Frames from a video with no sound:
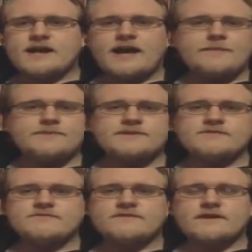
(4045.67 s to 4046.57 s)
types
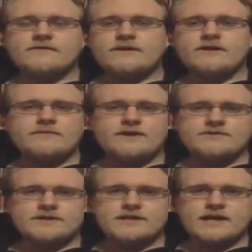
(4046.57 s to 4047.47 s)
of
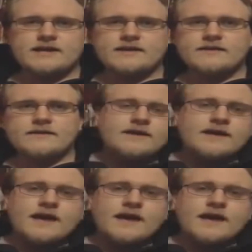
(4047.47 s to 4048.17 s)
radiometric dating,